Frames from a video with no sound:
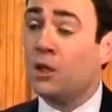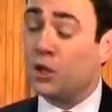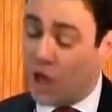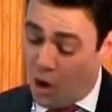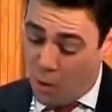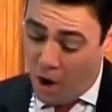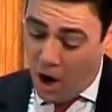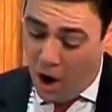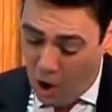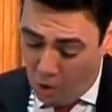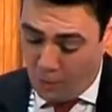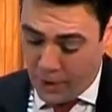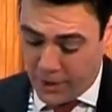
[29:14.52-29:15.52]
So,
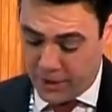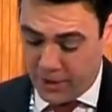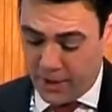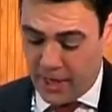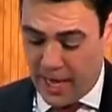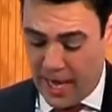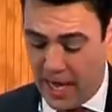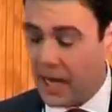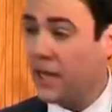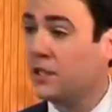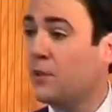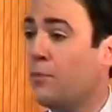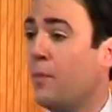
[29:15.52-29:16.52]
whole person care
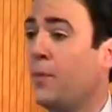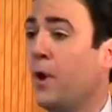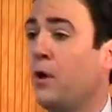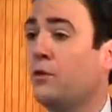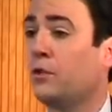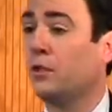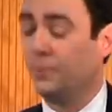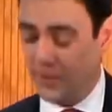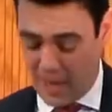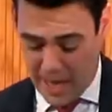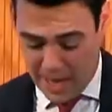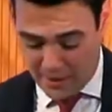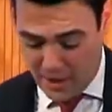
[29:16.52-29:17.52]
is the proposal
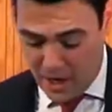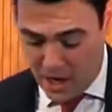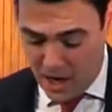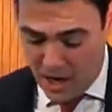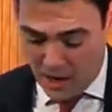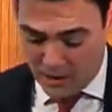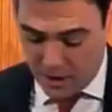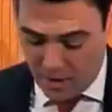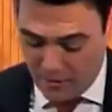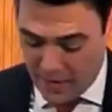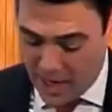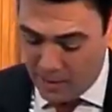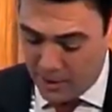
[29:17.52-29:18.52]
at the heart
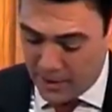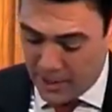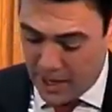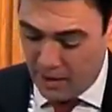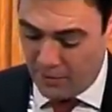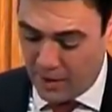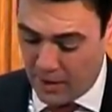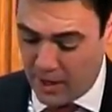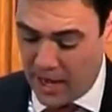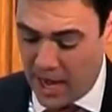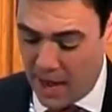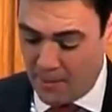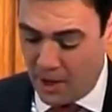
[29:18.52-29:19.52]
of Labour's Health and
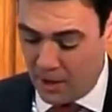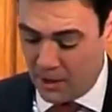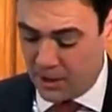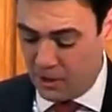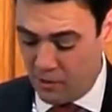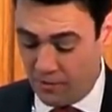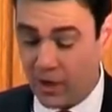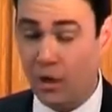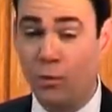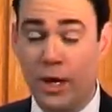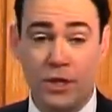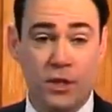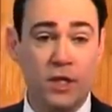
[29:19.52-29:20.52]
Care Policy Review,
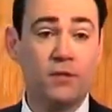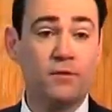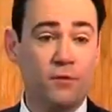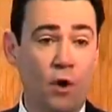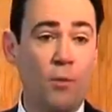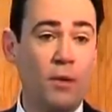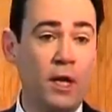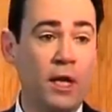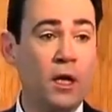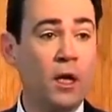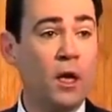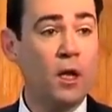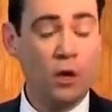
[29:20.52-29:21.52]
which is
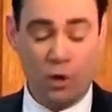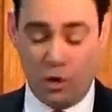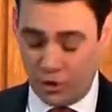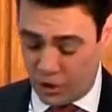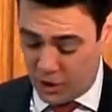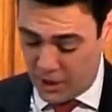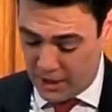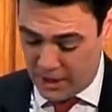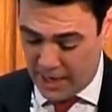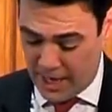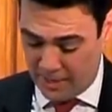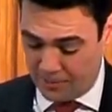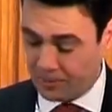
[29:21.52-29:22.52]
formally launched
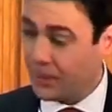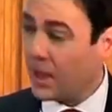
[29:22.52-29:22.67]
today.